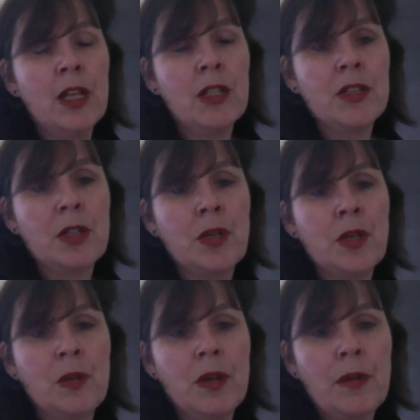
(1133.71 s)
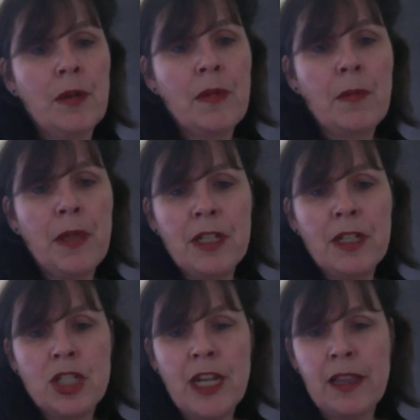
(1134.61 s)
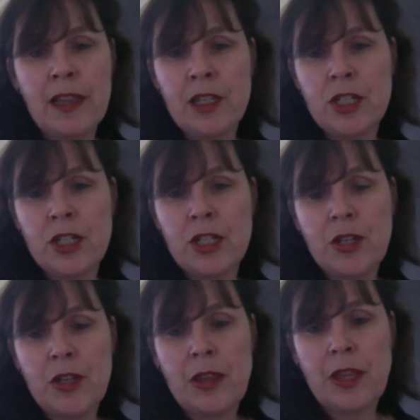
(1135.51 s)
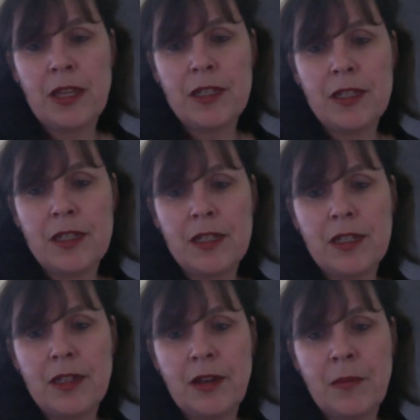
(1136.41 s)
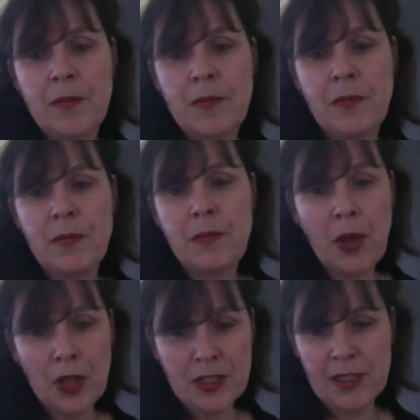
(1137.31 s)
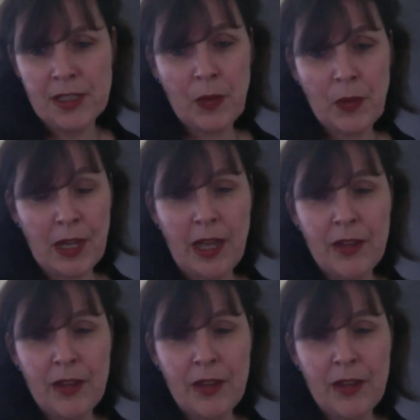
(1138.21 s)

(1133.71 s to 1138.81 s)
So the big challenge that personally, when I